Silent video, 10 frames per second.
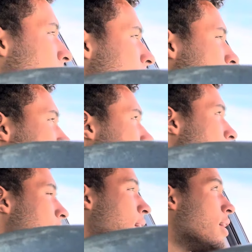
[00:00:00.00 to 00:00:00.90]
I just get
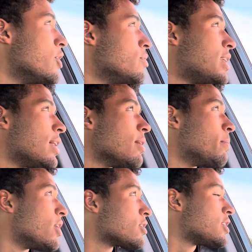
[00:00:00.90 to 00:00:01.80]
a Nutella
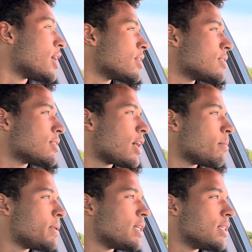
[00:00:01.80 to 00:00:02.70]
milkshake? That'll
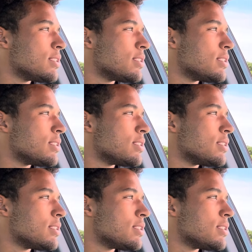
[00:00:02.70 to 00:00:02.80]
be it.